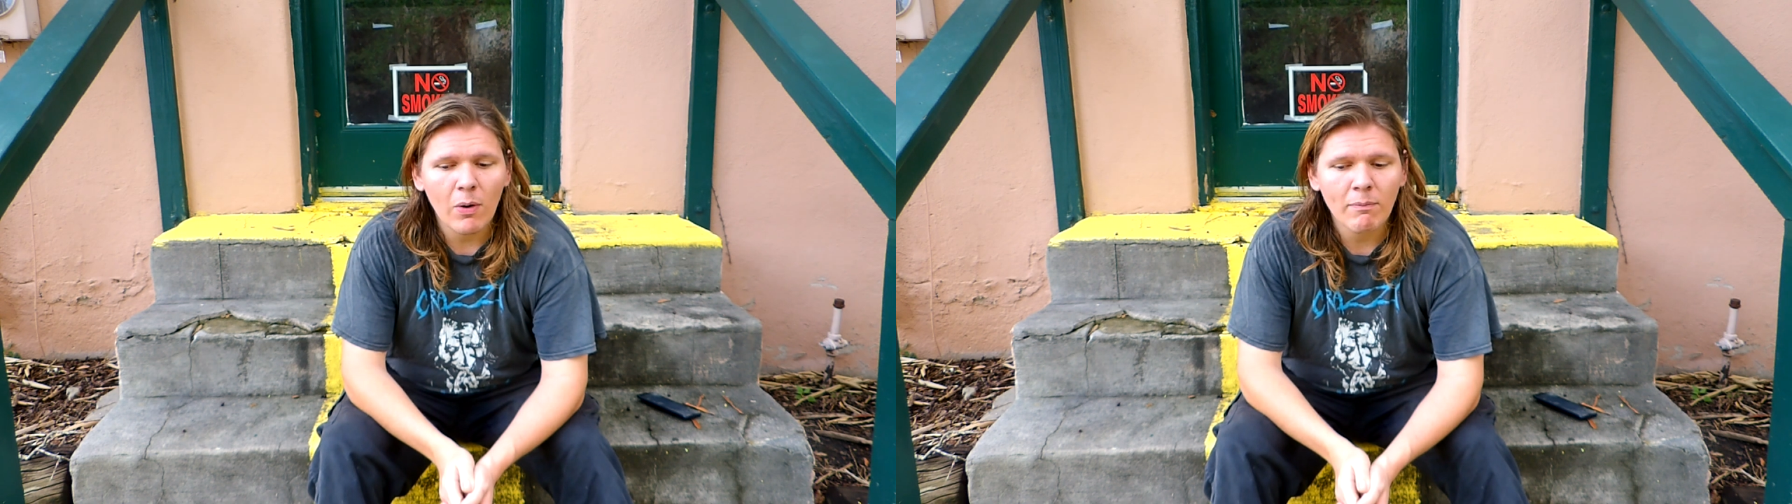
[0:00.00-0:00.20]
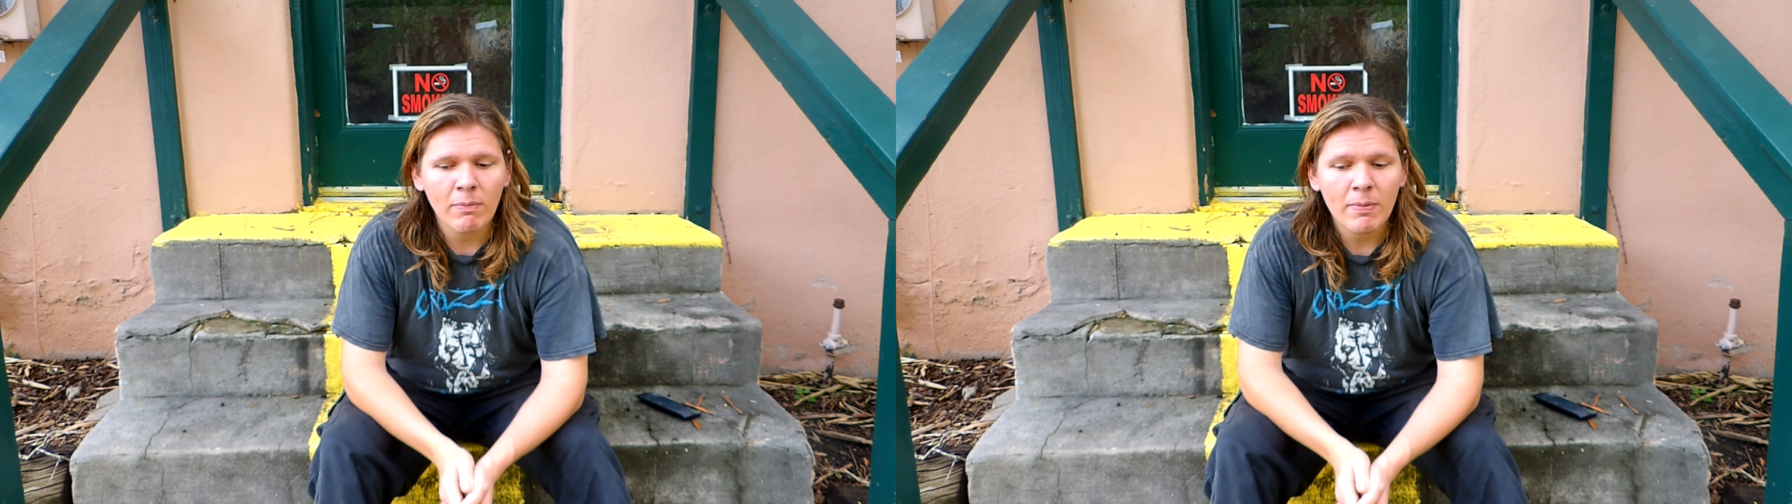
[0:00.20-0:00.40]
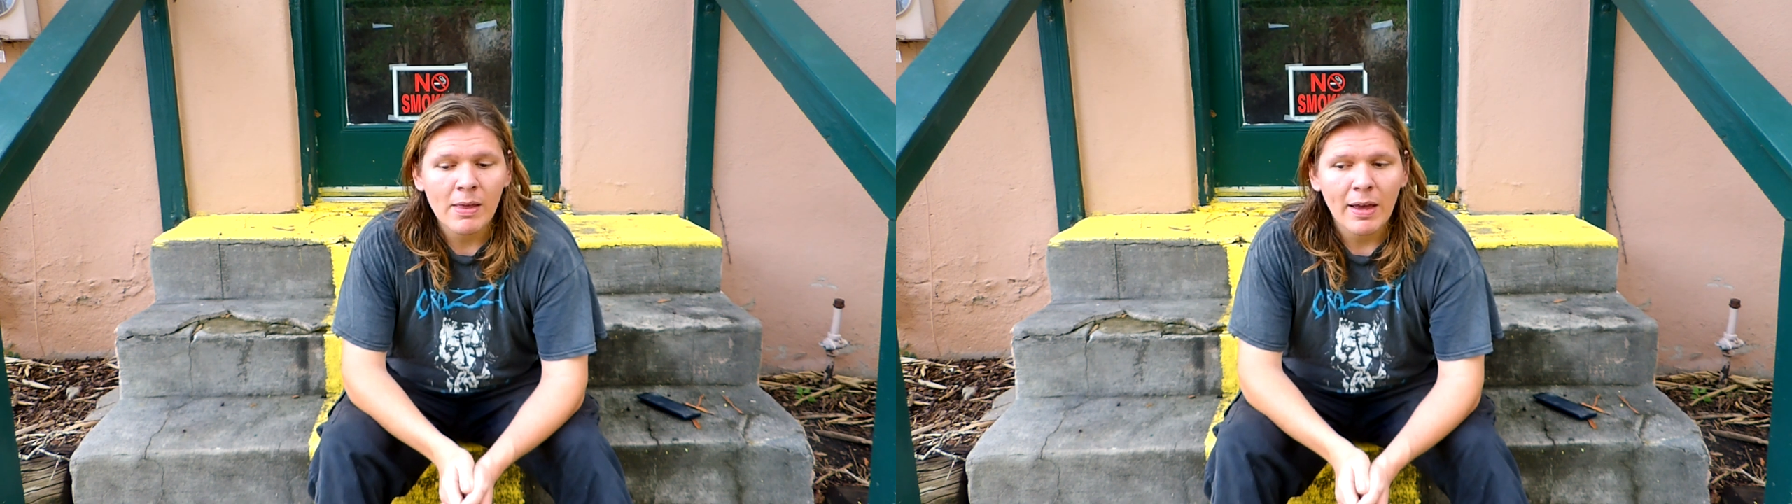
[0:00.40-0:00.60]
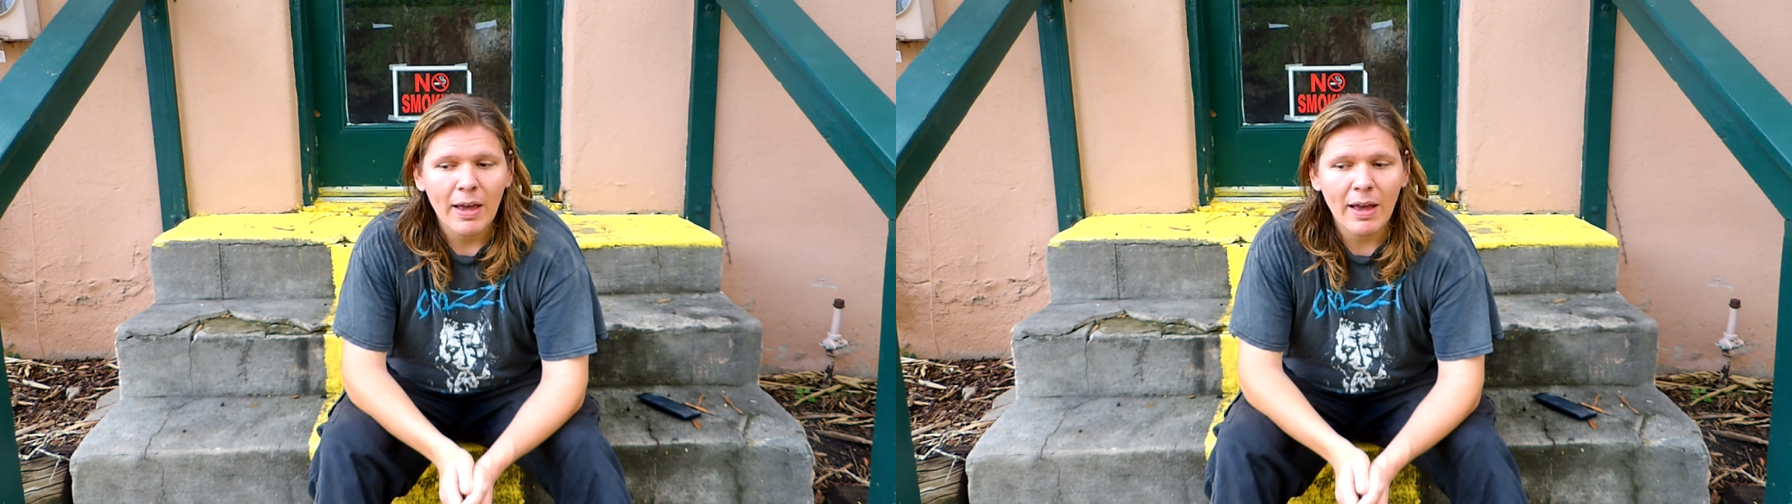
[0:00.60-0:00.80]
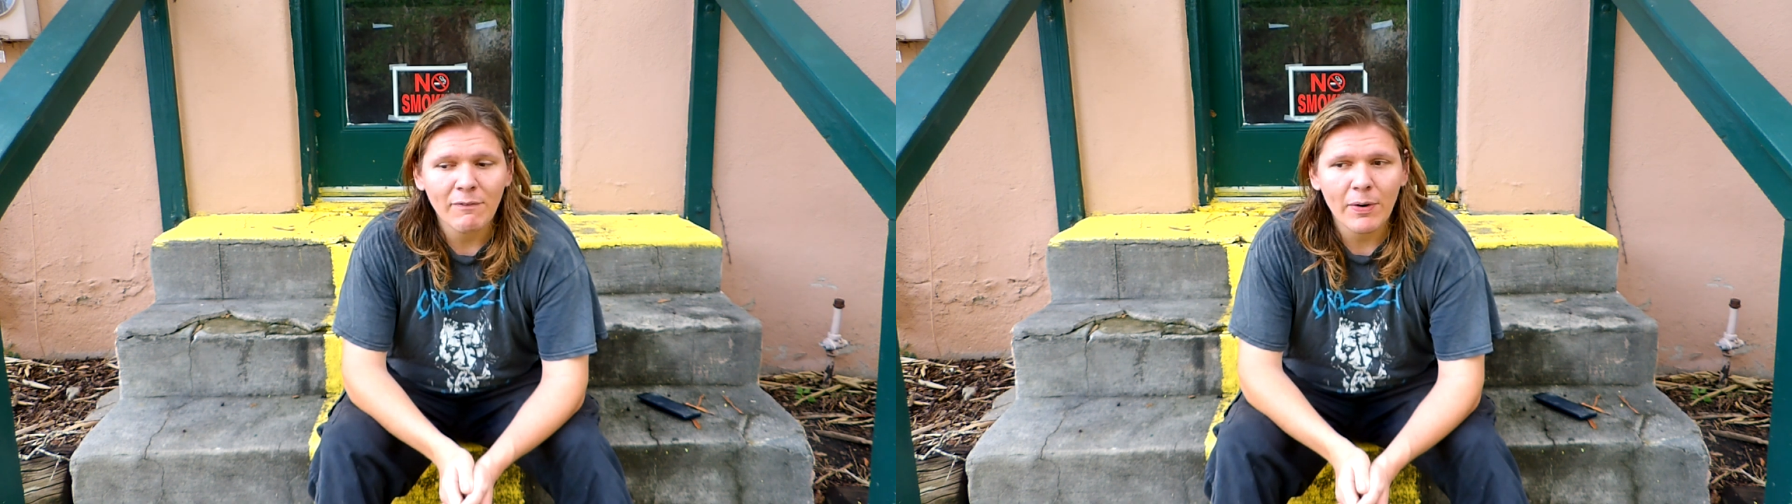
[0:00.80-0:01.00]
I'm
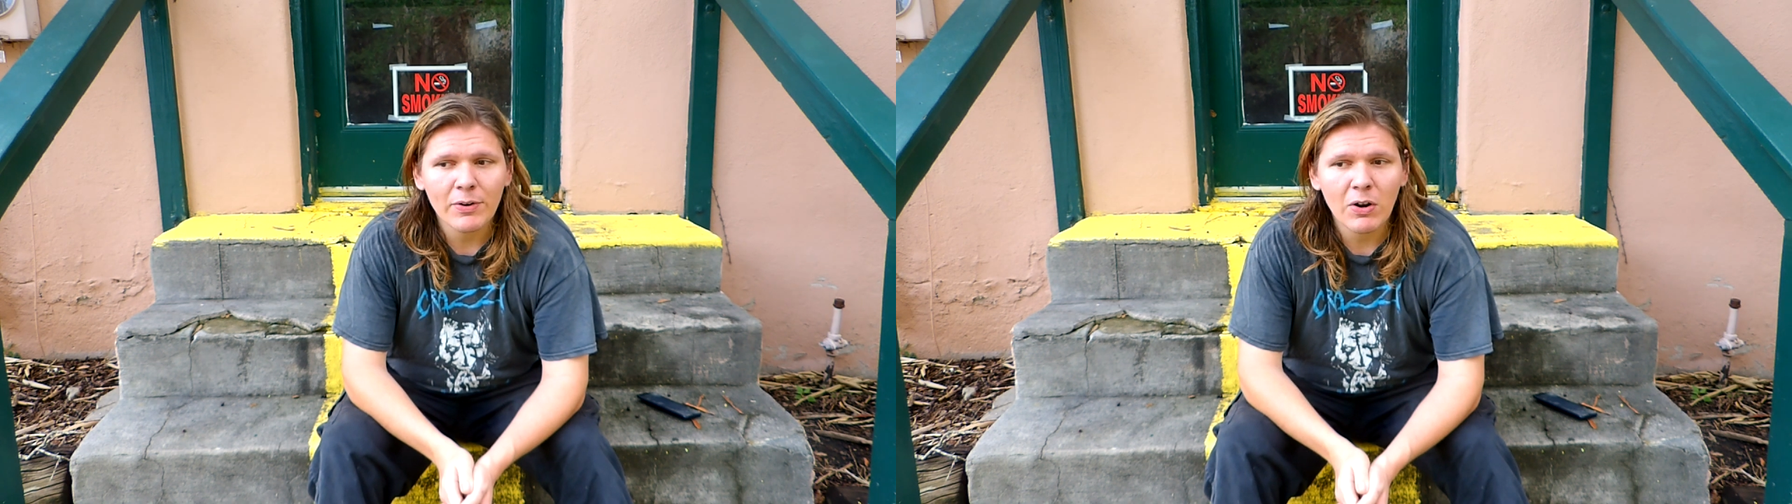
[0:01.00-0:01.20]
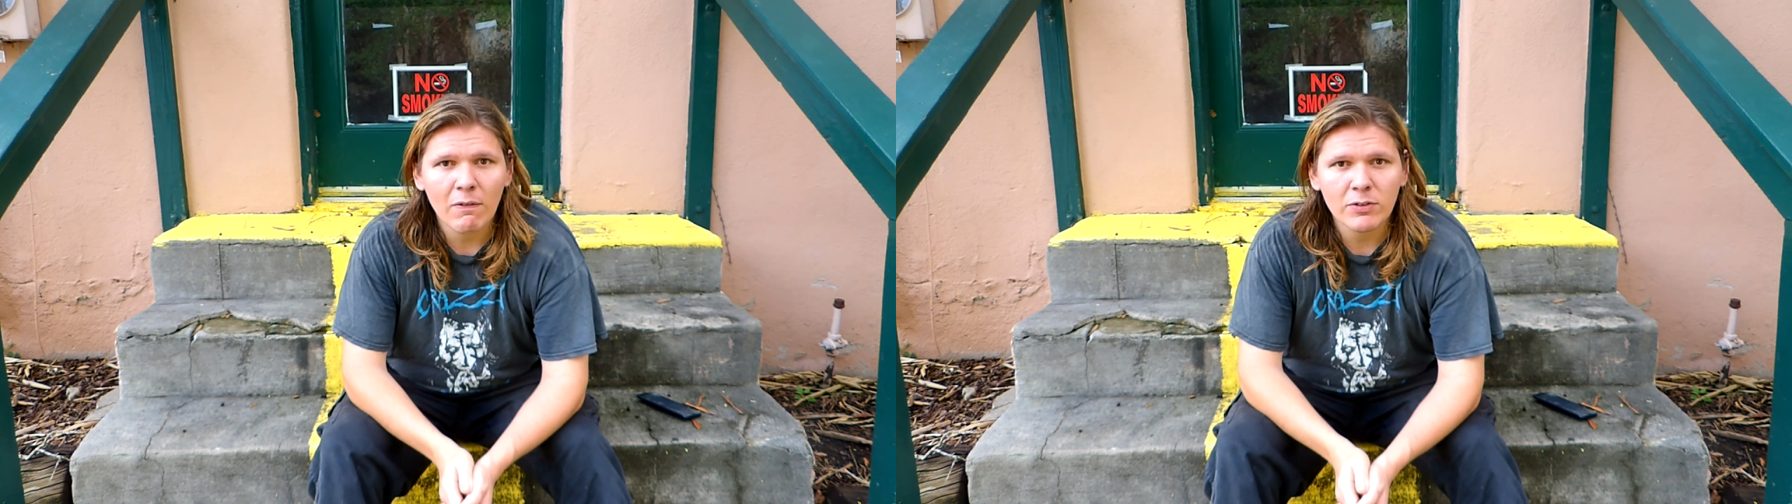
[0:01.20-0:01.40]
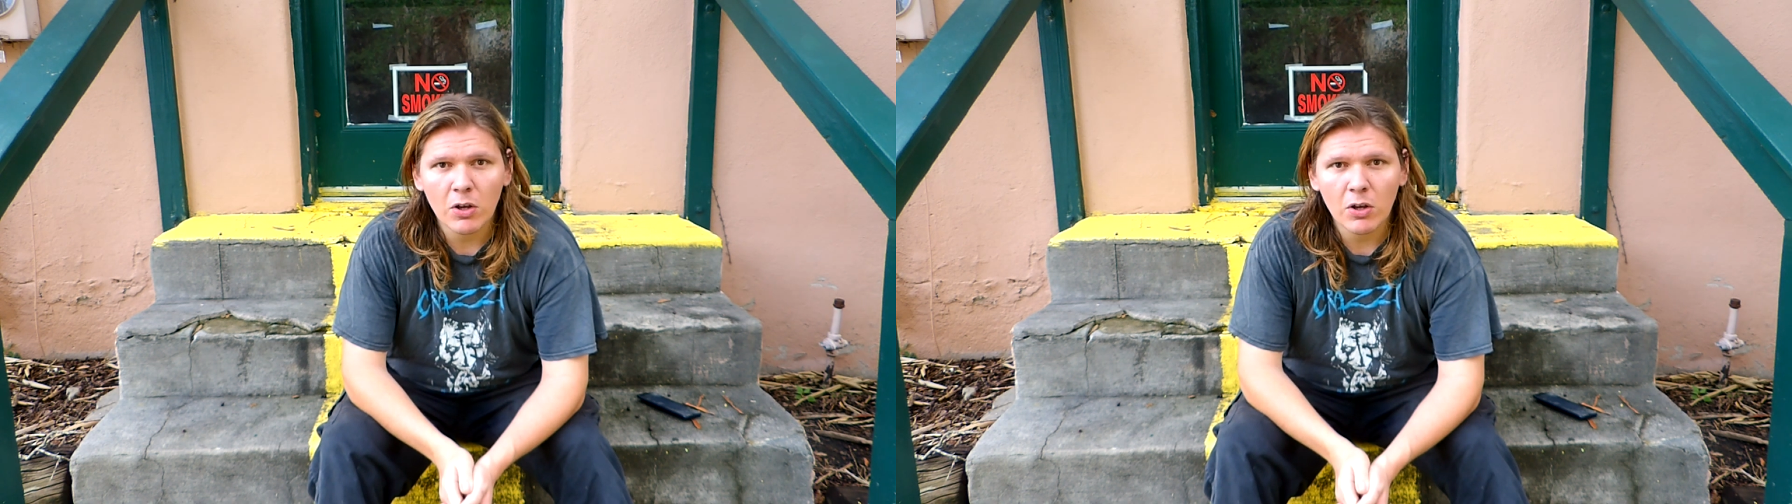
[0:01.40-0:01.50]
very nervous.